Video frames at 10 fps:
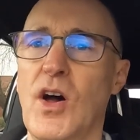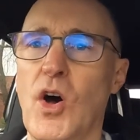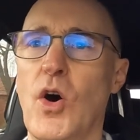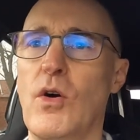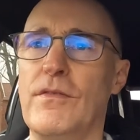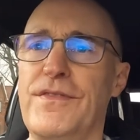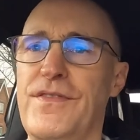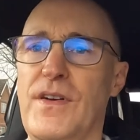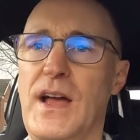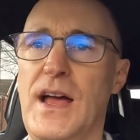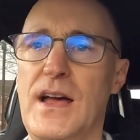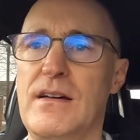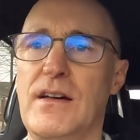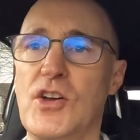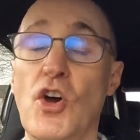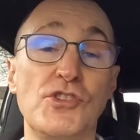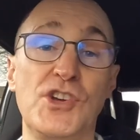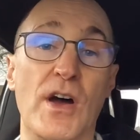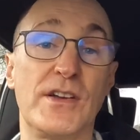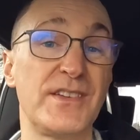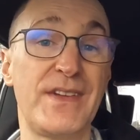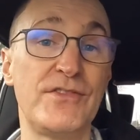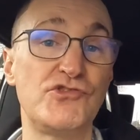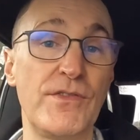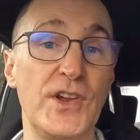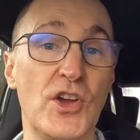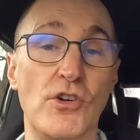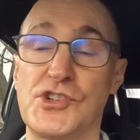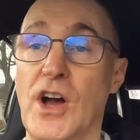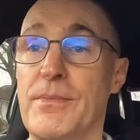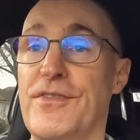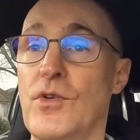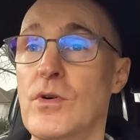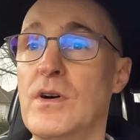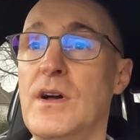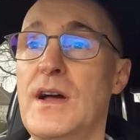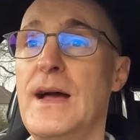of a Qashqai, because I've never driven a Qashqai before,